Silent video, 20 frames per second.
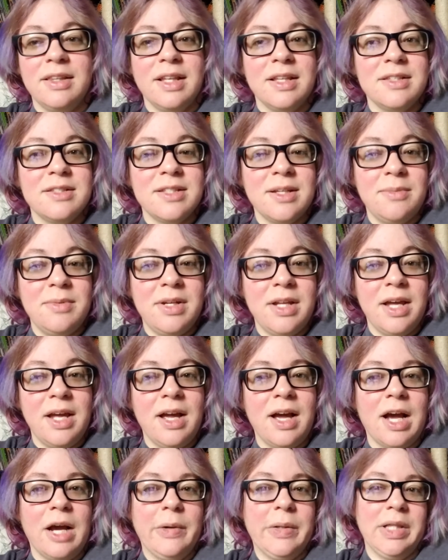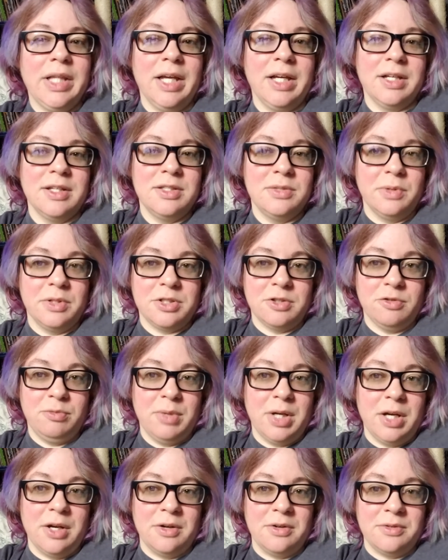that someday I would like a Switch of
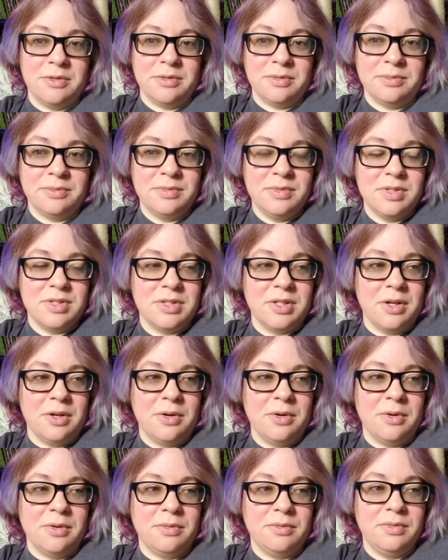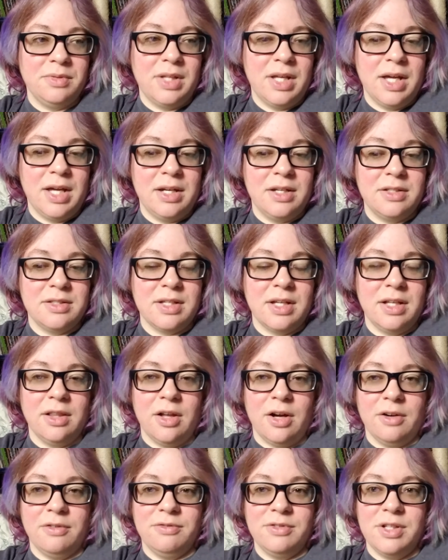my own, so that is a
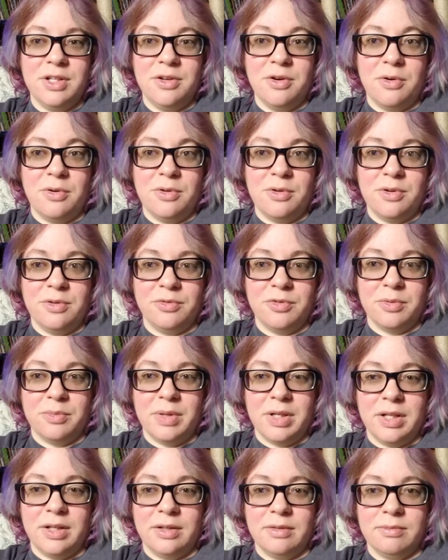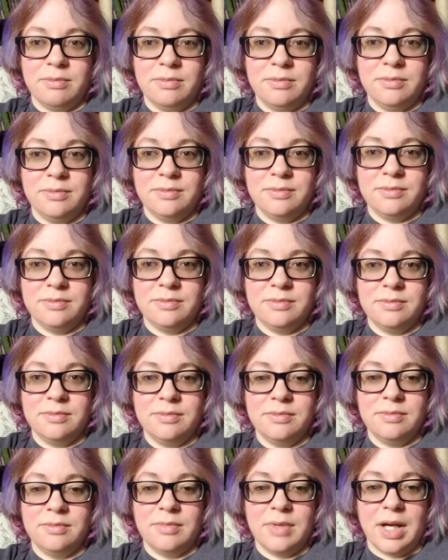lofty goal for me.
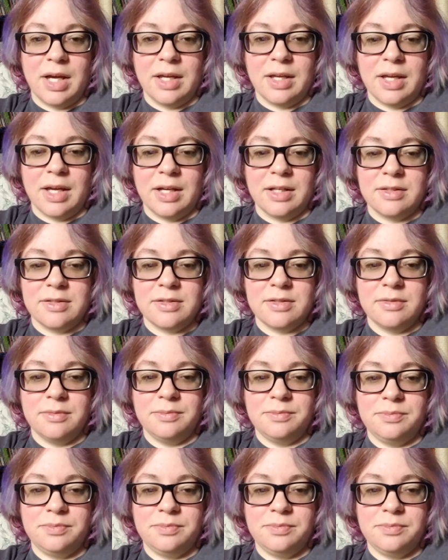Hi, cats.